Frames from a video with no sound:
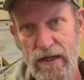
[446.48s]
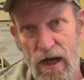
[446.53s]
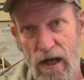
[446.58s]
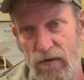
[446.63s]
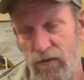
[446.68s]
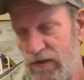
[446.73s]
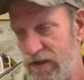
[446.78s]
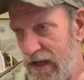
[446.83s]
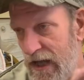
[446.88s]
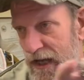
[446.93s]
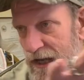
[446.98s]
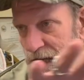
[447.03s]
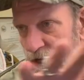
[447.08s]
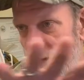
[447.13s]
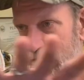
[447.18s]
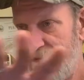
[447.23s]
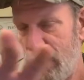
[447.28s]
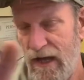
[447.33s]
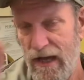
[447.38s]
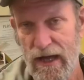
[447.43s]
was
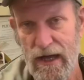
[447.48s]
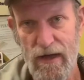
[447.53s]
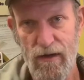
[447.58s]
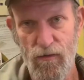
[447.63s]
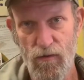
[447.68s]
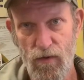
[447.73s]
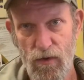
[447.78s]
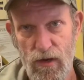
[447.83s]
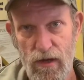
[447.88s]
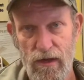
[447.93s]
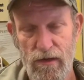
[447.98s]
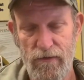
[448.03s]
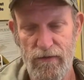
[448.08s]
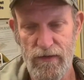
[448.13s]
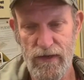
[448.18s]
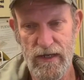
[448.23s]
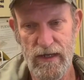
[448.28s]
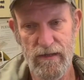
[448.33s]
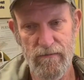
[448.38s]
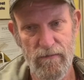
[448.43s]
taken by one of
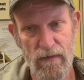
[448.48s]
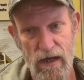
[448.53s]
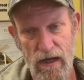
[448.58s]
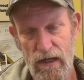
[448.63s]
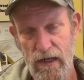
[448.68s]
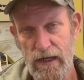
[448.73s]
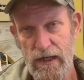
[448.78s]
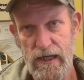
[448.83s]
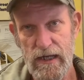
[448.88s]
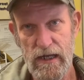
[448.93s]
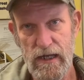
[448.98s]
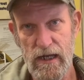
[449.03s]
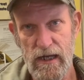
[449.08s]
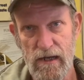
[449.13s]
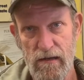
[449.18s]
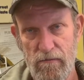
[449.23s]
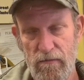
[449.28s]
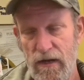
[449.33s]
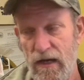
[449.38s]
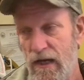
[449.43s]
the
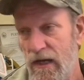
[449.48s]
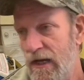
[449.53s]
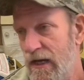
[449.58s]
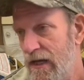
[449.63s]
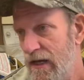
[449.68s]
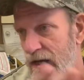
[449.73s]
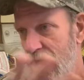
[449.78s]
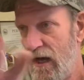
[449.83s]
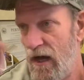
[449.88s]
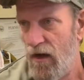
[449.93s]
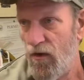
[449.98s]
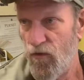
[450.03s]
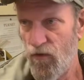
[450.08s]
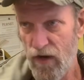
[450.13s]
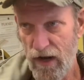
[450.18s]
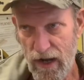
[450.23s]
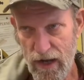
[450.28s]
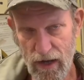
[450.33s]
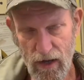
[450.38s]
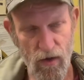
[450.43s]
Malachim
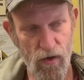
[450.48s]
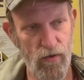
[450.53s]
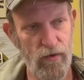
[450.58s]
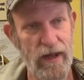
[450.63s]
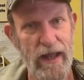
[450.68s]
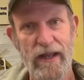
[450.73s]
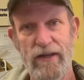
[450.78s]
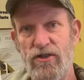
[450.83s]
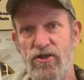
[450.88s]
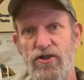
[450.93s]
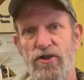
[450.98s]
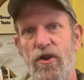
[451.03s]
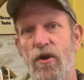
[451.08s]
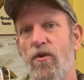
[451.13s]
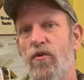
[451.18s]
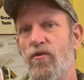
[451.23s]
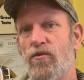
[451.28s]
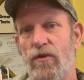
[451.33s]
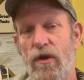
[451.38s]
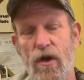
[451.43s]
around and
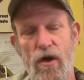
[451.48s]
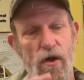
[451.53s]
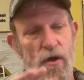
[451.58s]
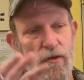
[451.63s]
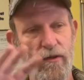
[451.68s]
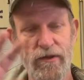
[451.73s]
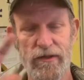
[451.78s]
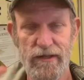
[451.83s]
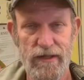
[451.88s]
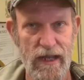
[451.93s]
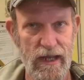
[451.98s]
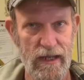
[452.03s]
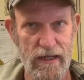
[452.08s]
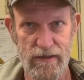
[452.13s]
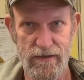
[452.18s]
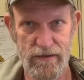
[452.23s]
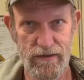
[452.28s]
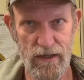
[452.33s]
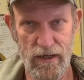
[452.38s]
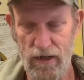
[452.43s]
shown all the
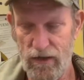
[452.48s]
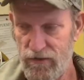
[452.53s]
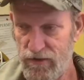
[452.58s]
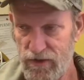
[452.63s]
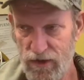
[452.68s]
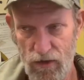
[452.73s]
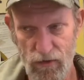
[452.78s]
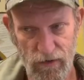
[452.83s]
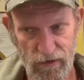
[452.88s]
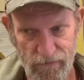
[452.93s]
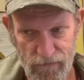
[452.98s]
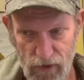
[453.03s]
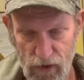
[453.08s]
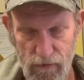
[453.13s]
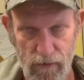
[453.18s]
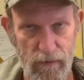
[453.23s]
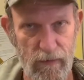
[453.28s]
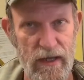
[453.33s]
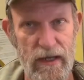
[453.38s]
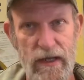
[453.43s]
things, shown the
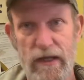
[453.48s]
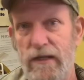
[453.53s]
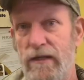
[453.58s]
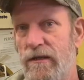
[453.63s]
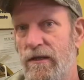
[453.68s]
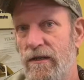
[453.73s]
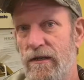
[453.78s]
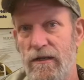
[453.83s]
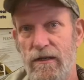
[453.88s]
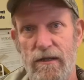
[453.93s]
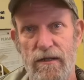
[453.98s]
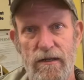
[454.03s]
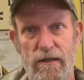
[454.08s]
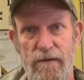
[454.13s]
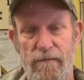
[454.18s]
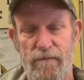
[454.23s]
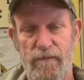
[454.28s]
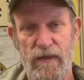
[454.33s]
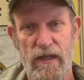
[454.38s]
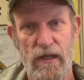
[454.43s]
firmament,
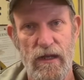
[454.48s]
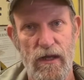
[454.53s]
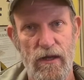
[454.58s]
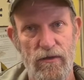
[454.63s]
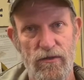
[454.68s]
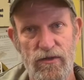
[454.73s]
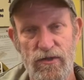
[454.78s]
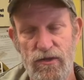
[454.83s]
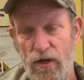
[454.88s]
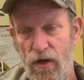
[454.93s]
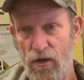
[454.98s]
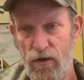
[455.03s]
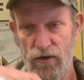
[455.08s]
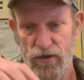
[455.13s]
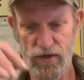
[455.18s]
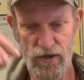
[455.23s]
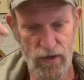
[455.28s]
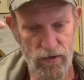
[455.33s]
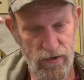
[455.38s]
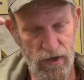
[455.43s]

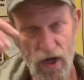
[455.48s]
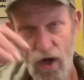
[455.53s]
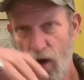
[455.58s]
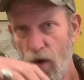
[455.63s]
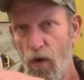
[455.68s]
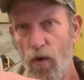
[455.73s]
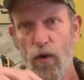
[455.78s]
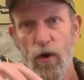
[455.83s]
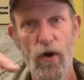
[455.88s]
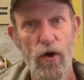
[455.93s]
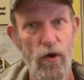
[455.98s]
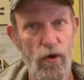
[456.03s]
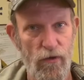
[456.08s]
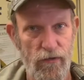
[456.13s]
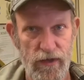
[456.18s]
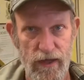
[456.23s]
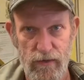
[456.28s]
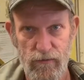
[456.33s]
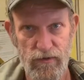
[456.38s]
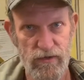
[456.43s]
showed the whole
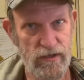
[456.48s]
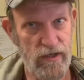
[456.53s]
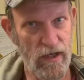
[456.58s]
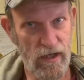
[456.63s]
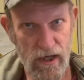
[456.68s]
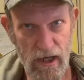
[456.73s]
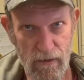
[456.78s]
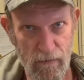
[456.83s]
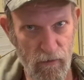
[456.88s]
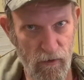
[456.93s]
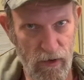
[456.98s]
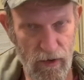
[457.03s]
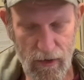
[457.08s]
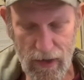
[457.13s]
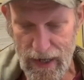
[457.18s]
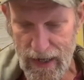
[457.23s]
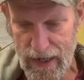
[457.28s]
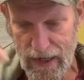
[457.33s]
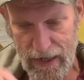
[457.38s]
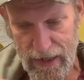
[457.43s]
earth. He was tucked up real
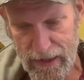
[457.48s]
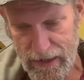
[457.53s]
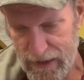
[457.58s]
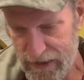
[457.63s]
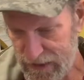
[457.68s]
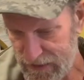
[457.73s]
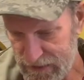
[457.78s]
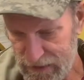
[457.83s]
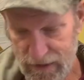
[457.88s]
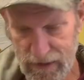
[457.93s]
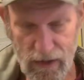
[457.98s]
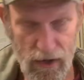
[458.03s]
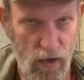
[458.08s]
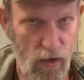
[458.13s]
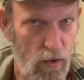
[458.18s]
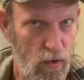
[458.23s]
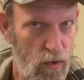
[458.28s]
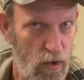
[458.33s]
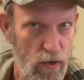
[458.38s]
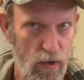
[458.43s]
high, he could see the
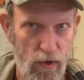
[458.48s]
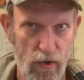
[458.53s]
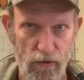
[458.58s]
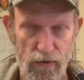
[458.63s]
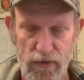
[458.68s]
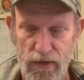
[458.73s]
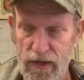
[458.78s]
whole earth,